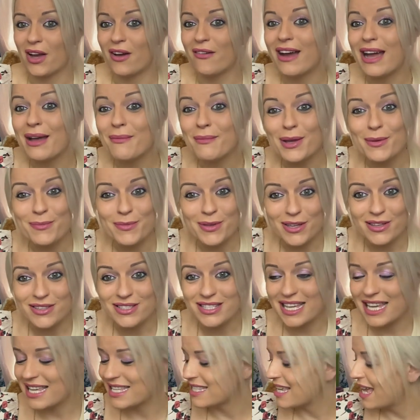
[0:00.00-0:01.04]
All right, my
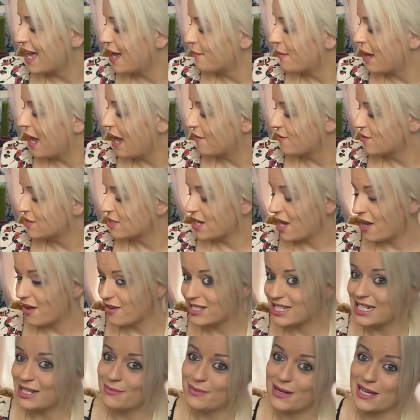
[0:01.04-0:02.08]
beauties, um, have a
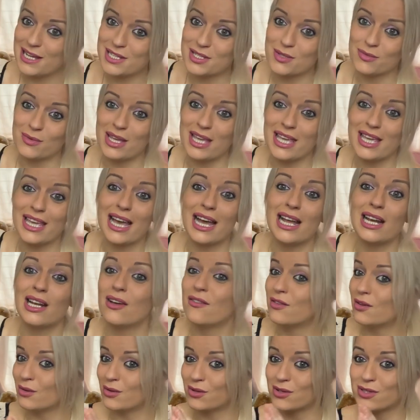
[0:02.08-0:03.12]
totally blessed week. I
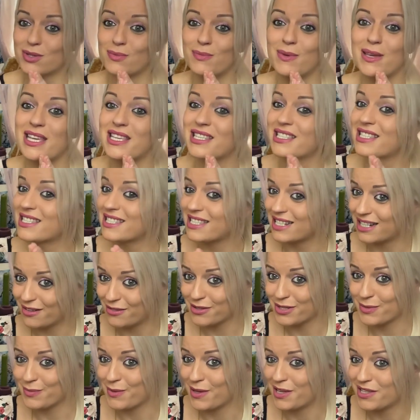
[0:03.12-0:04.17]
love you all to pieces and I
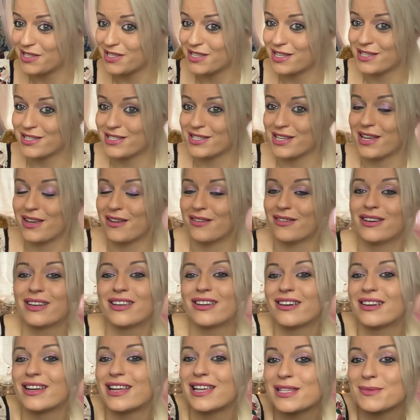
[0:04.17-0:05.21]
will speak to you soon.
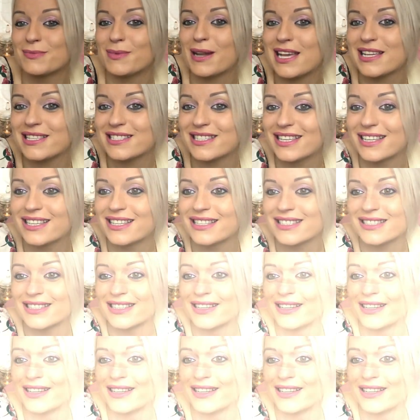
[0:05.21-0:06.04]
Goddess blessings.